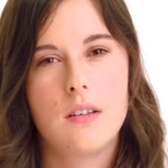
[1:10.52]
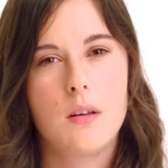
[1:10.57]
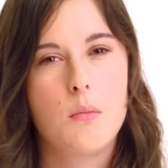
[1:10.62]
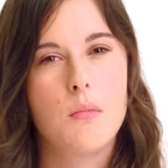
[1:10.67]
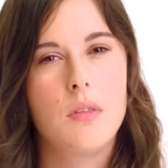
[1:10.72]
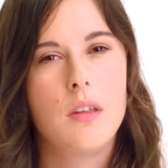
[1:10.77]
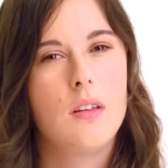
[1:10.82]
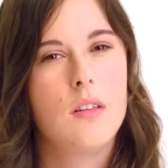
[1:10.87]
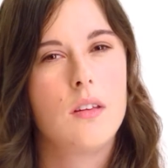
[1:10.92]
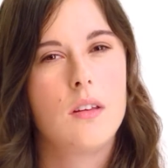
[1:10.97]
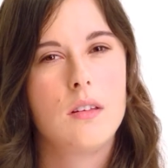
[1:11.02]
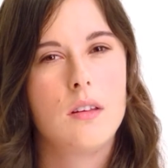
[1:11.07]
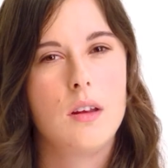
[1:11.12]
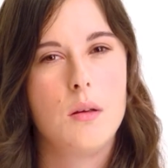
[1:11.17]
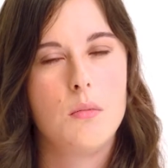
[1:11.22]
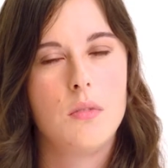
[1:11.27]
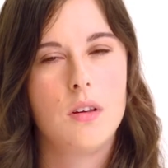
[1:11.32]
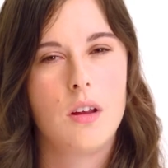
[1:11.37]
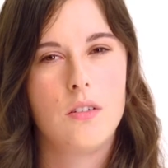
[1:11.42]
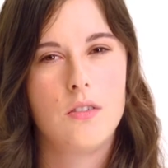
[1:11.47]
something that
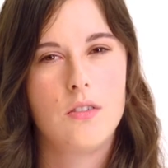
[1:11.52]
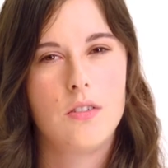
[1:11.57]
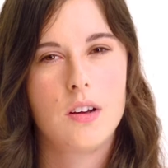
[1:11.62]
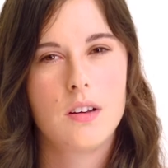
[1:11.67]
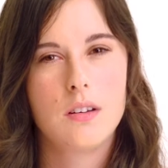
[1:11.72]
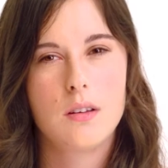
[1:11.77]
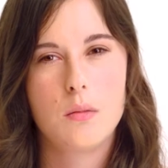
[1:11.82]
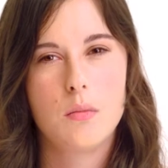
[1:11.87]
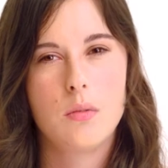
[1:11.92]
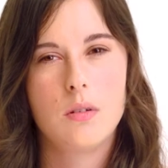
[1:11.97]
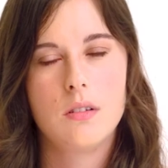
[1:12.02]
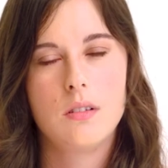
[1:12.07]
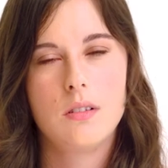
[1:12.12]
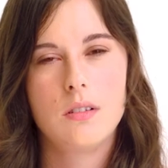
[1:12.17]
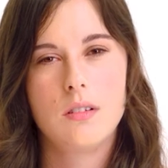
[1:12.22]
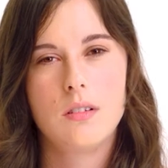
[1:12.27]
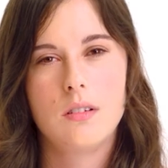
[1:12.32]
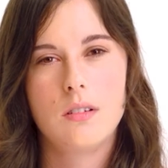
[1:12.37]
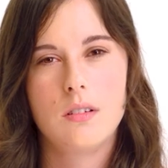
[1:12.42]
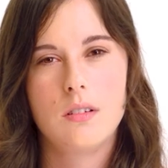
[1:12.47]
seems unfixable